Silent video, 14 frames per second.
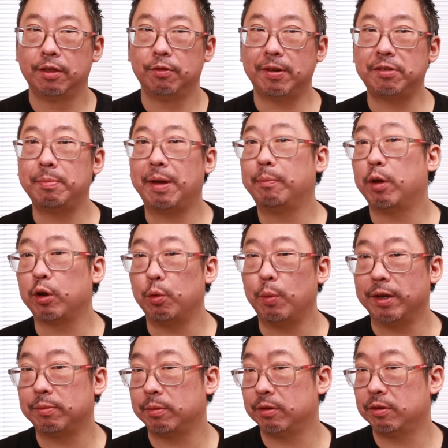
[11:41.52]
The rest of the meat I'm not going to
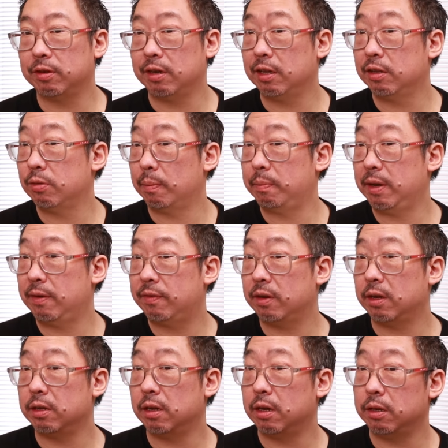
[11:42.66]
waste. I'm going to turn it into a beef
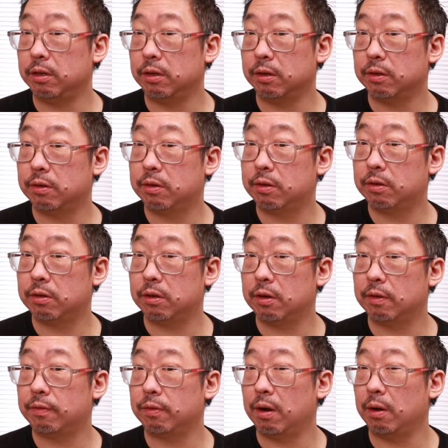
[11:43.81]
and onion
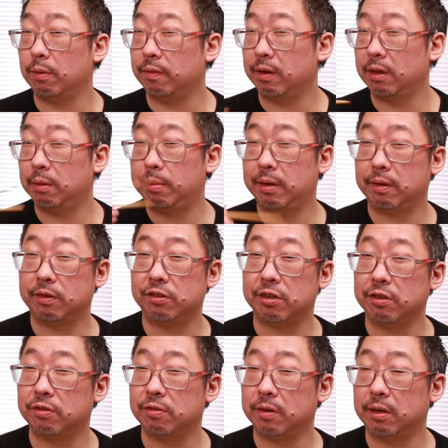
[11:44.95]
stir fry with a little bit of
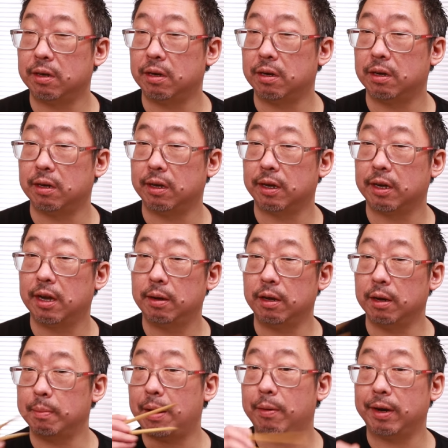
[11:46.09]
ginger and garlic.
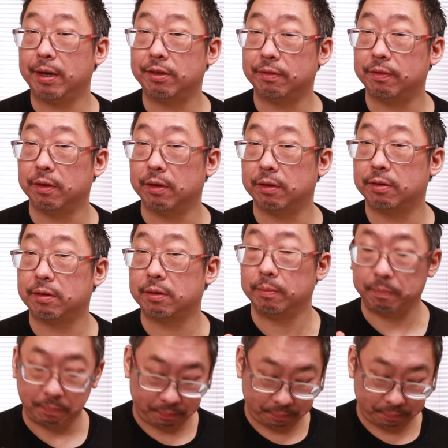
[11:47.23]
I'm going to marinate it first.